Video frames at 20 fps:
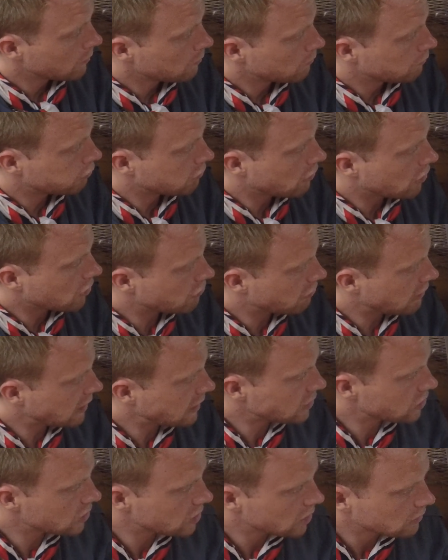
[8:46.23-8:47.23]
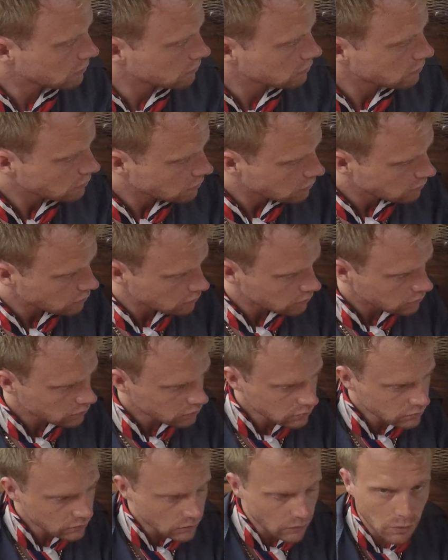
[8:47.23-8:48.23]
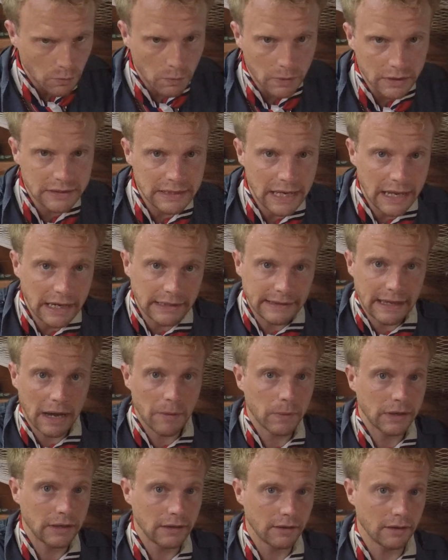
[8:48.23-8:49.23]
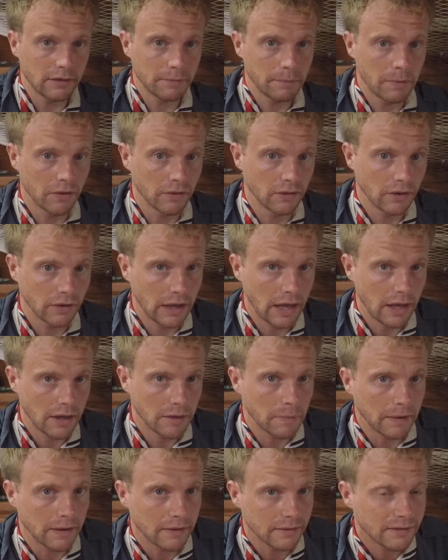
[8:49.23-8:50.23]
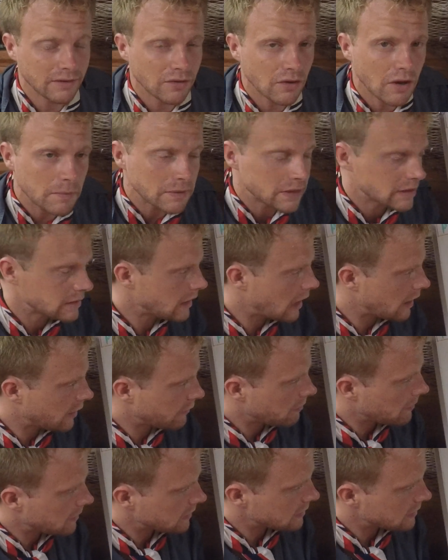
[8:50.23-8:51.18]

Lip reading: Broad reach, we're sailing downwind at this point, okay, but it's still coming slightly from the